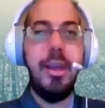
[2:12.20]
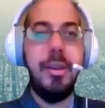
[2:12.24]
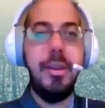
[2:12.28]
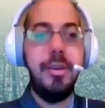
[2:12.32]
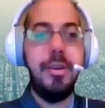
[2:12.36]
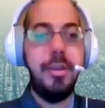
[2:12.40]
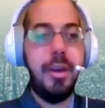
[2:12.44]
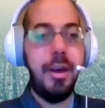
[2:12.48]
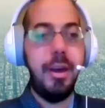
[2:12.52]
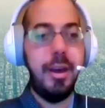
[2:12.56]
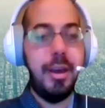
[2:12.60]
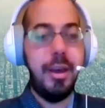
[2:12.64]

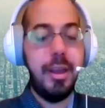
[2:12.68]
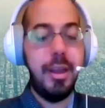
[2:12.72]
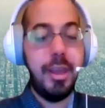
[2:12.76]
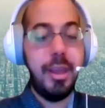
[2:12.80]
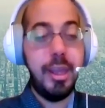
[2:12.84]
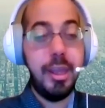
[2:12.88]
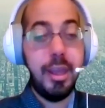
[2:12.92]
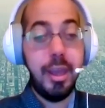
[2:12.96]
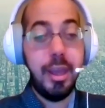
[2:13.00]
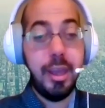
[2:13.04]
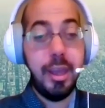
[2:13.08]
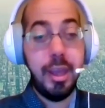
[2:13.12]
and
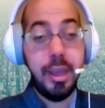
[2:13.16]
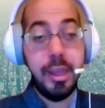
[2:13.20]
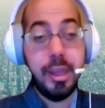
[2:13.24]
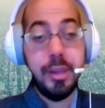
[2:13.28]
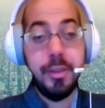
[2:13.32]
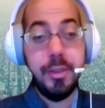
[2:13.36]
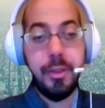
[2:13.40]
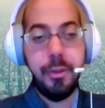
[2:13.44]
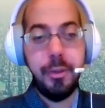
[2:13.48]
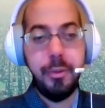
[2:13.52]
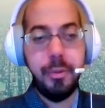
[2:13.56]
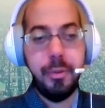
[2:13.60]

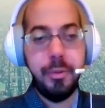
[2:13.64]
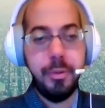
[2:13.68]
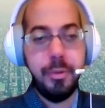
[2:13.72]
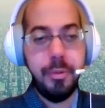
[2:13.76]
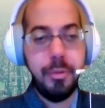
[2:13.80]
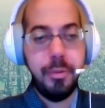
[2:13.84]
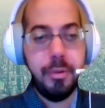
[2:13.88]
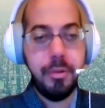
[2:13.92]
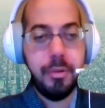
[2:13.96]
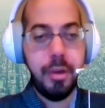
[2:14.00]
in the